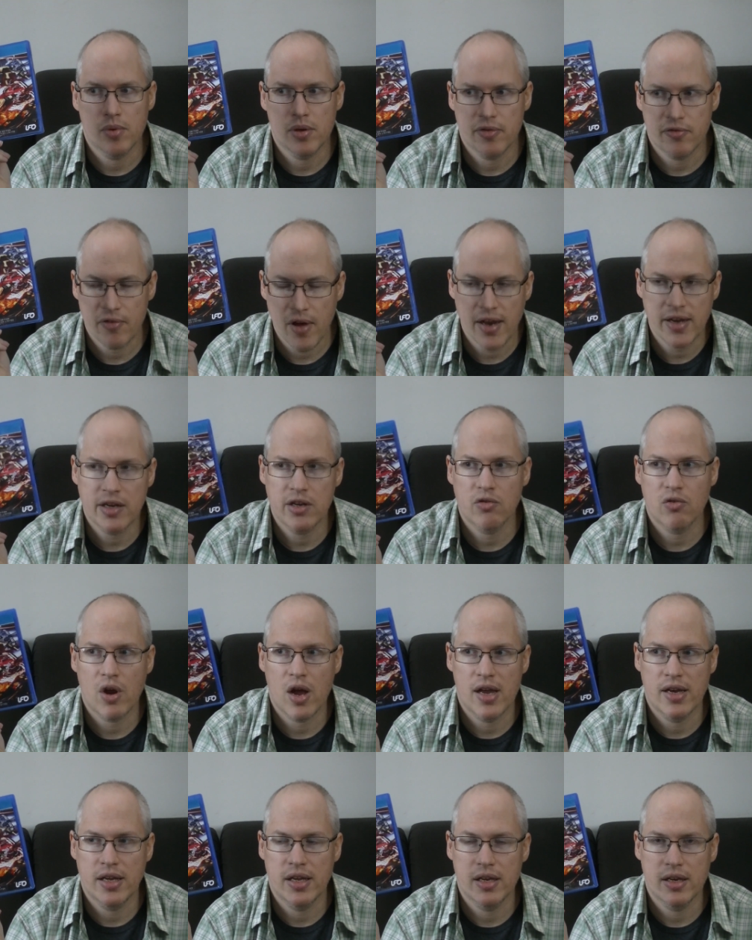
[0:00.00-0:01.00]
finding
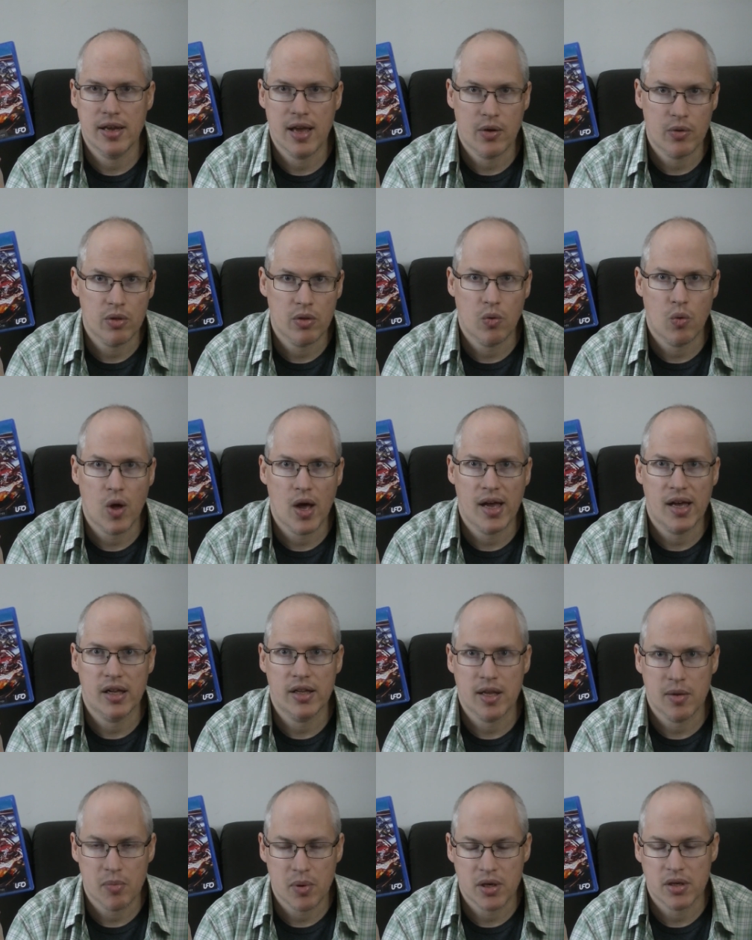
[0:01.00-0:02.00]
Raiden out in the
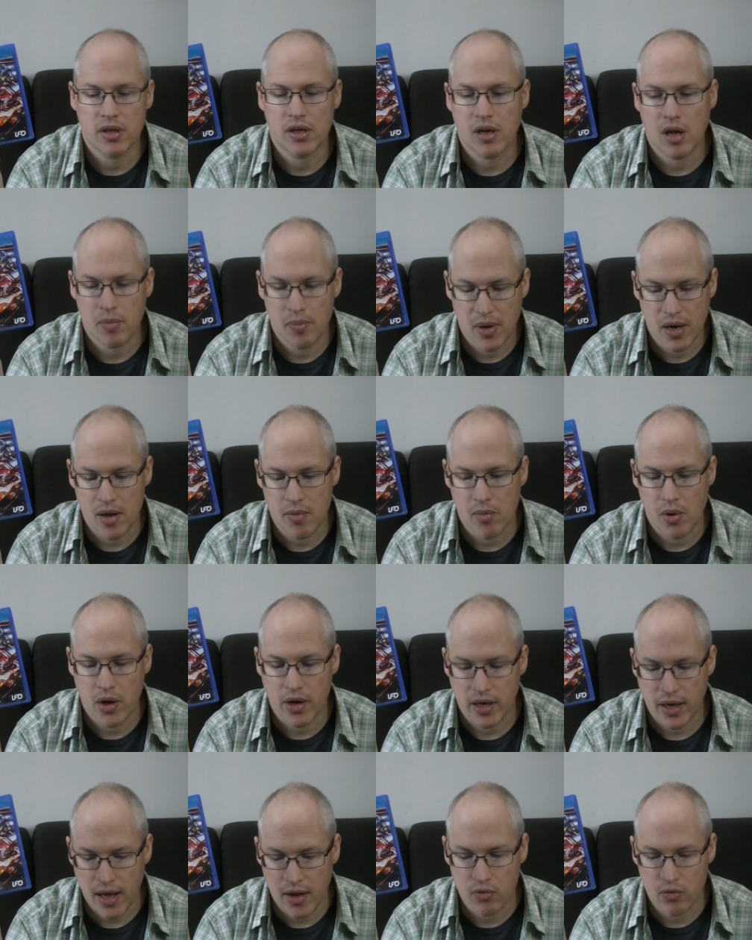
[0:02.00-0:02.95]
wild, I picked it up and I bought it.